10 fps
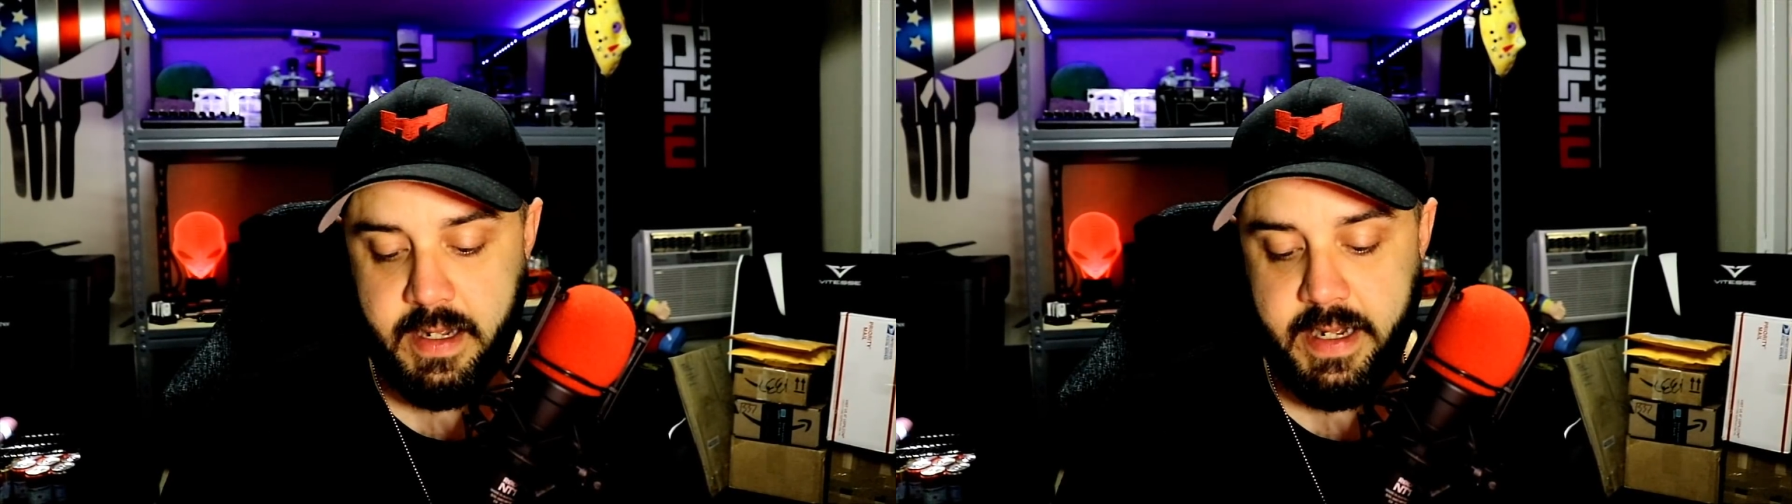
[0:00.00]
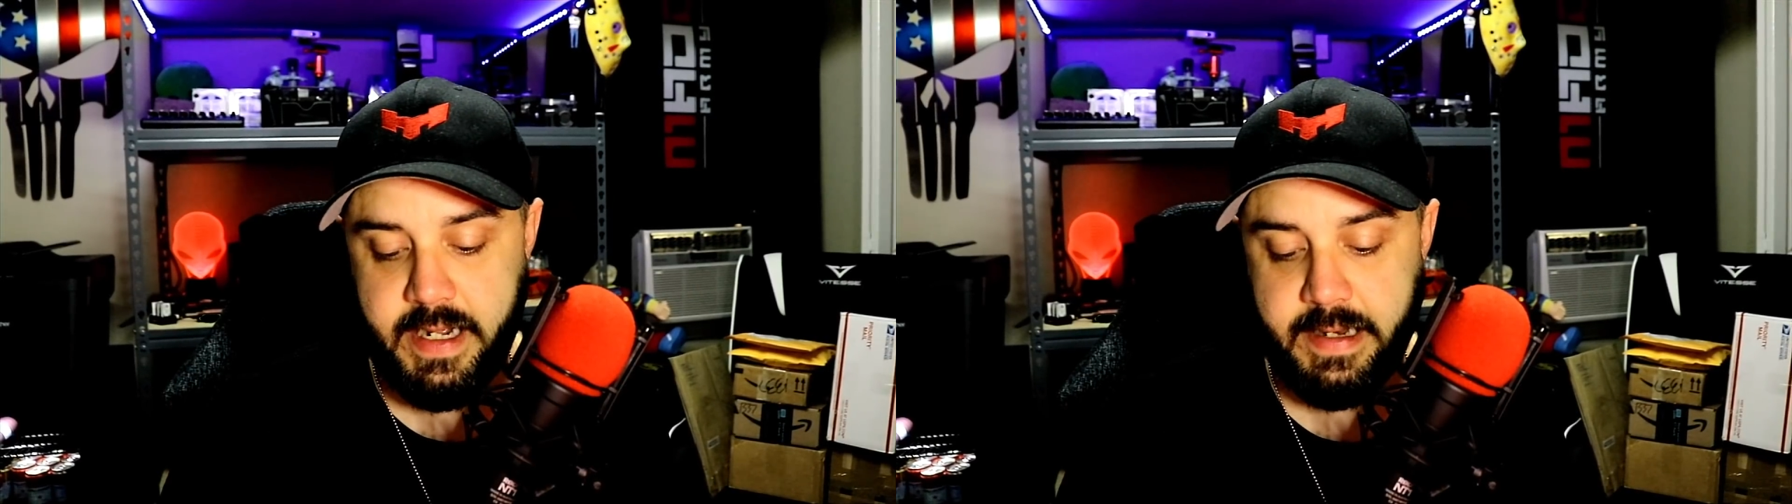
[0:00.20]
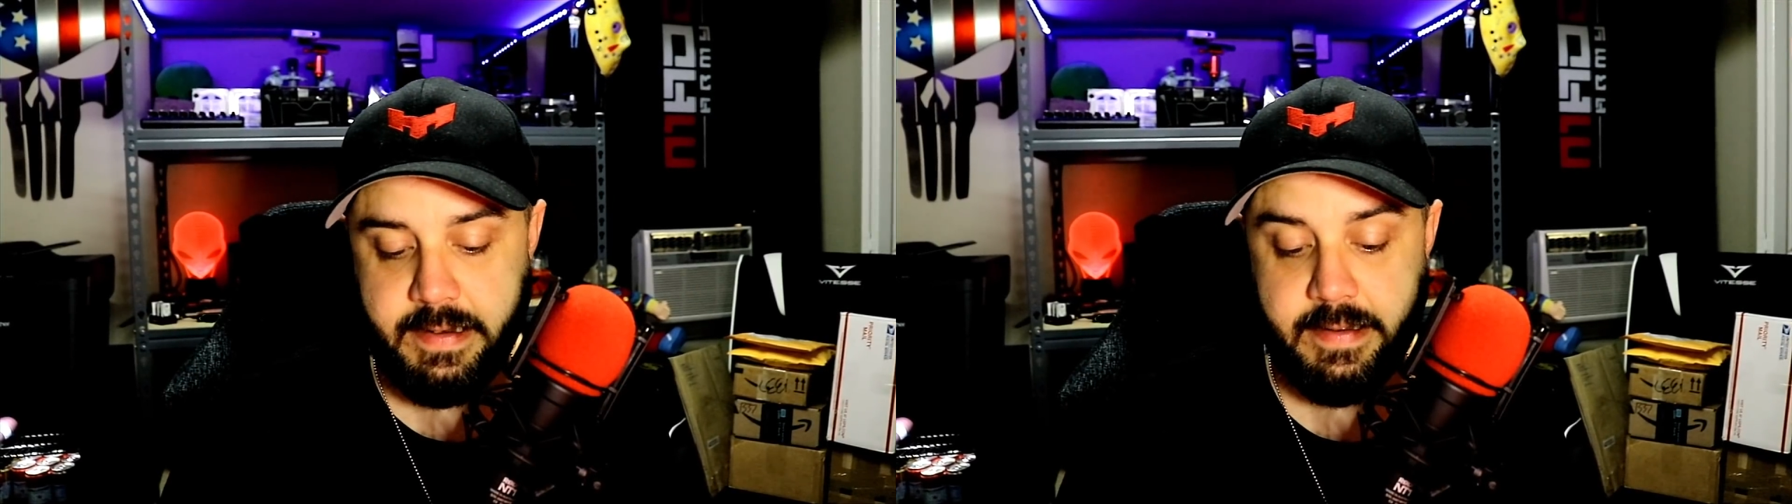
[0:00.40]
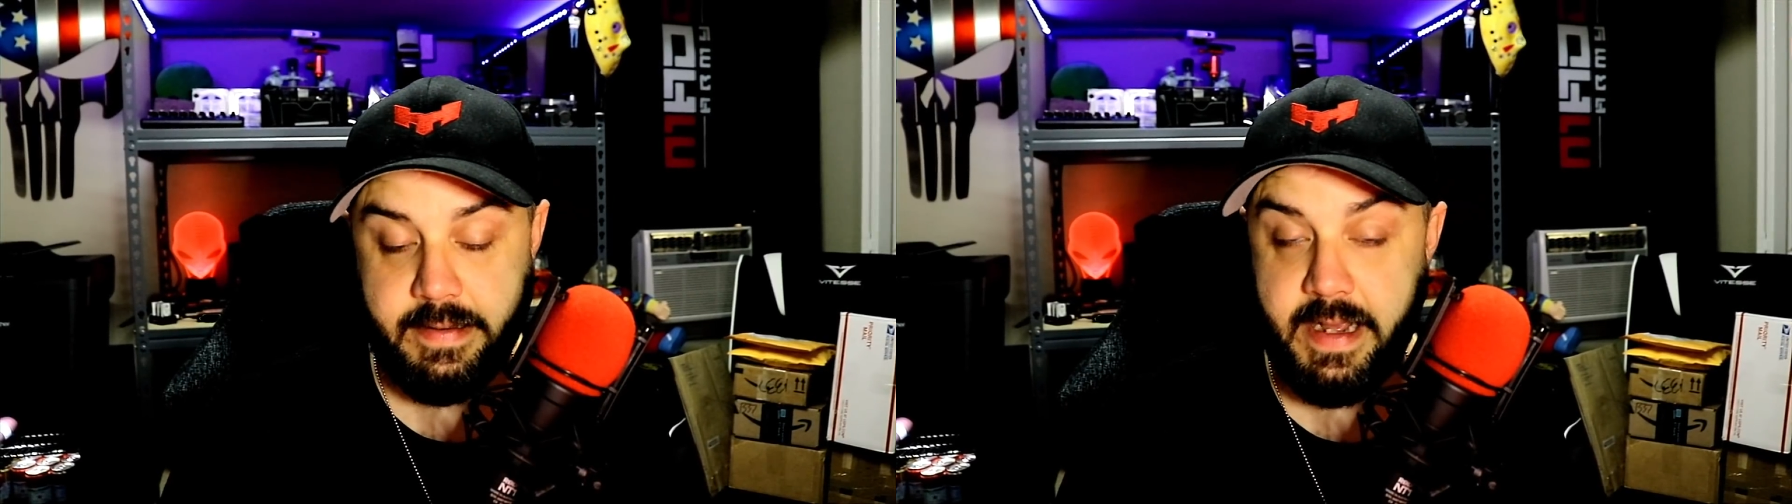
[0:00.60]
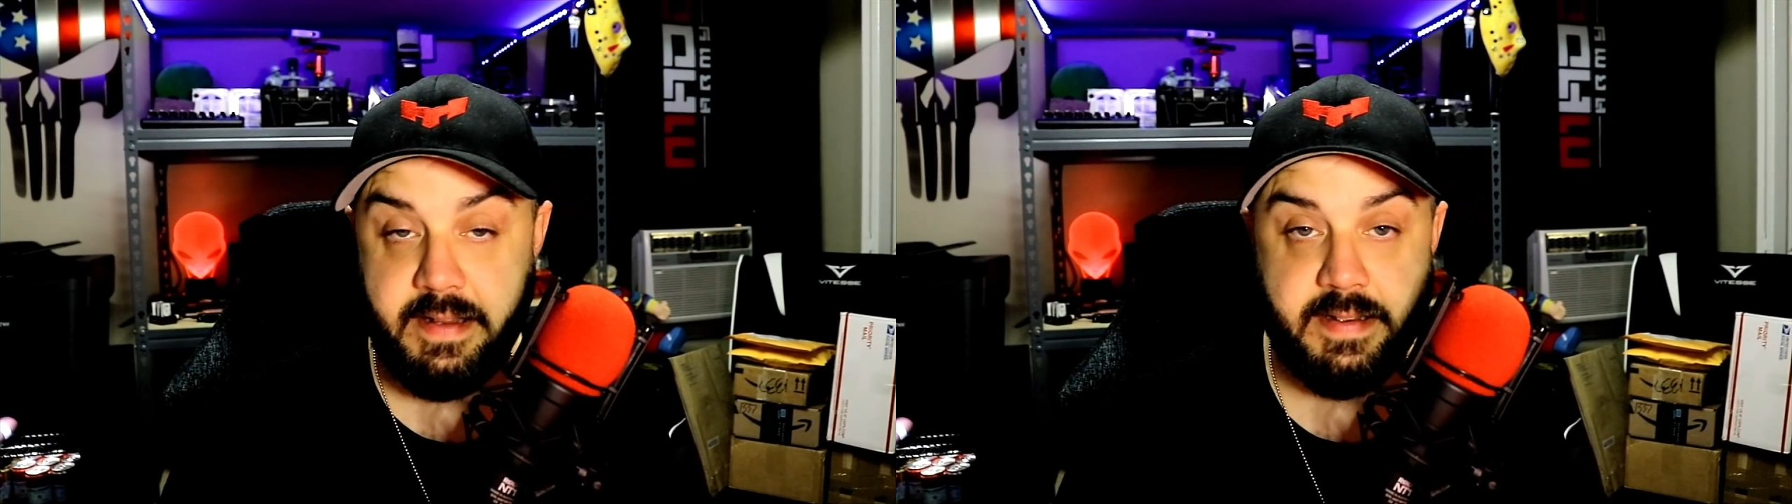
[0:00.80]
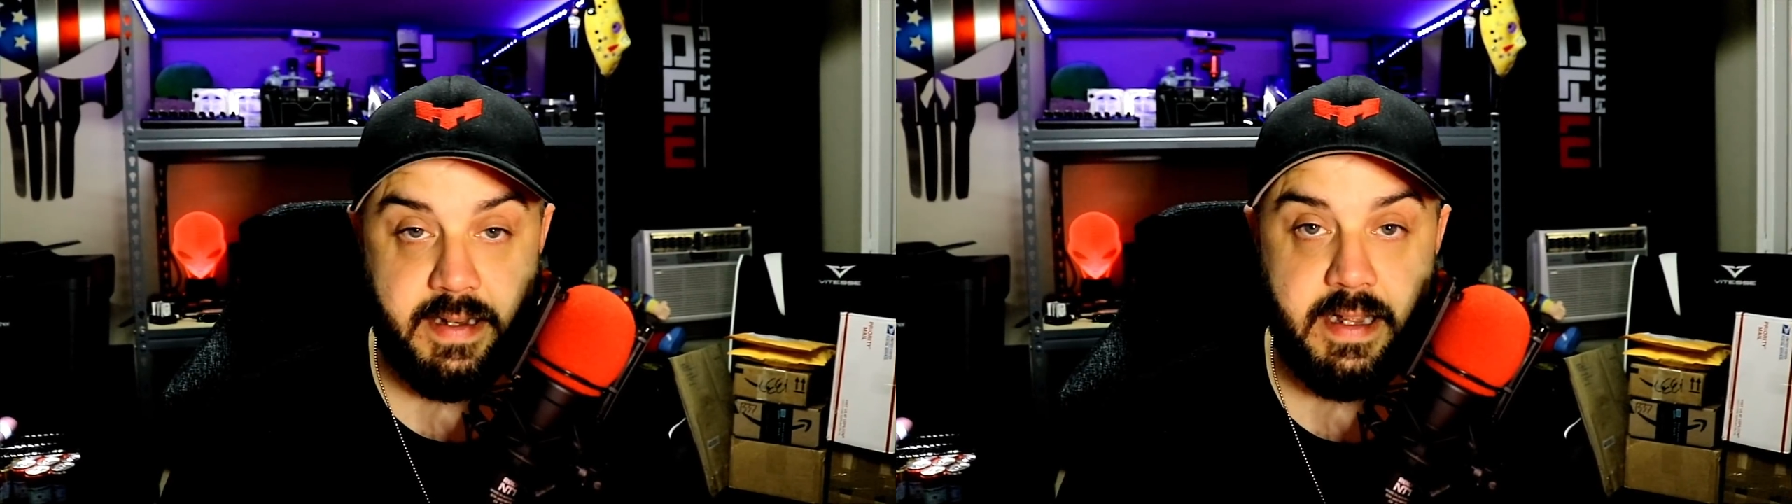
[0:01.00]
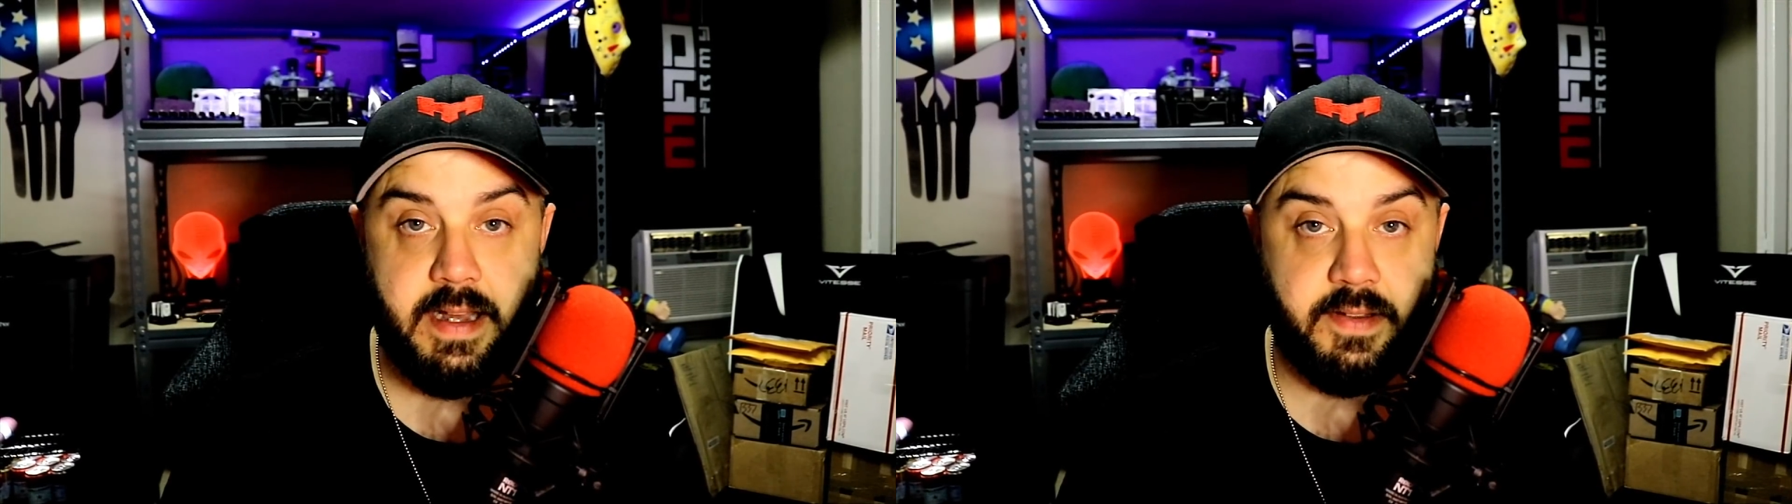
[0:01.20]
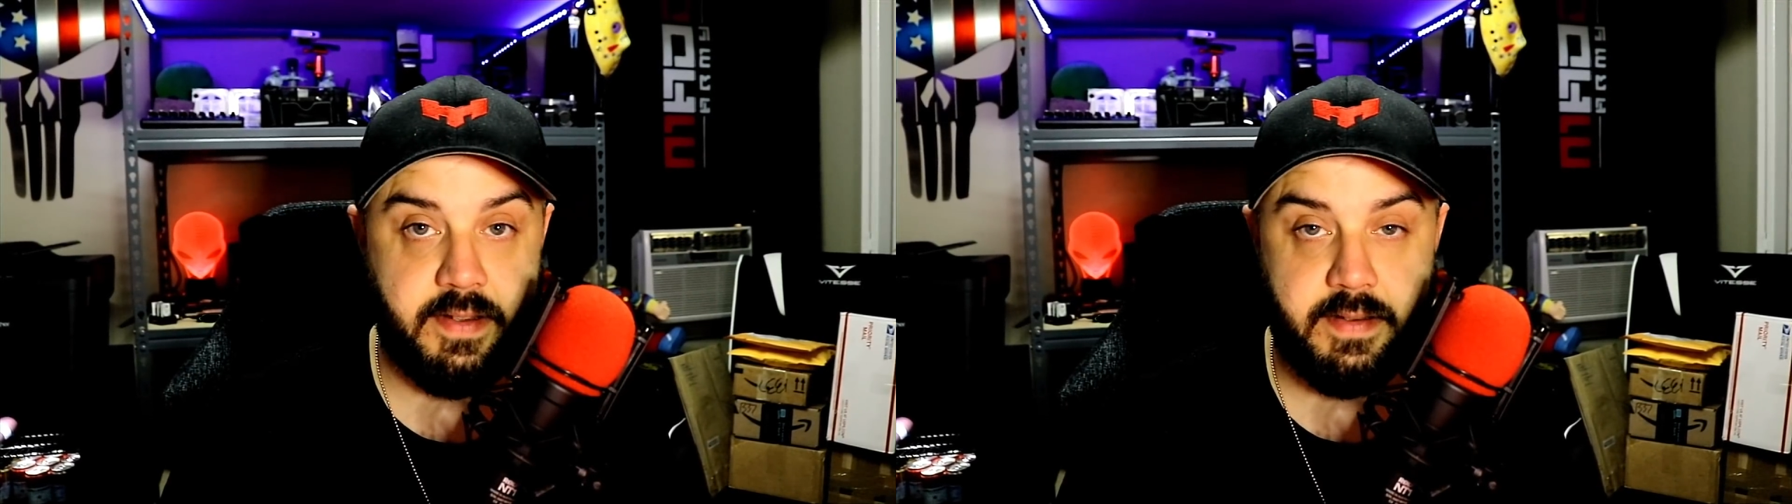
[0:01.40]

And uh, SNES